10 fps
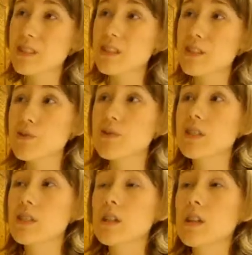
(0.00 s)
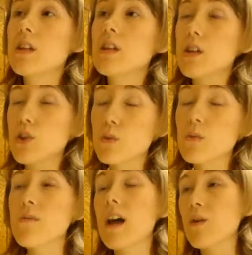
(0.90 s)
that use
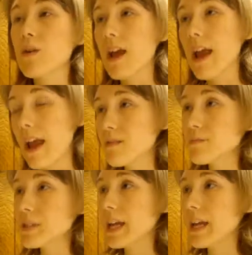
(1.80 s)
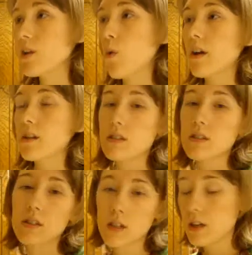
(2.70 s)
gluten flour and potato water.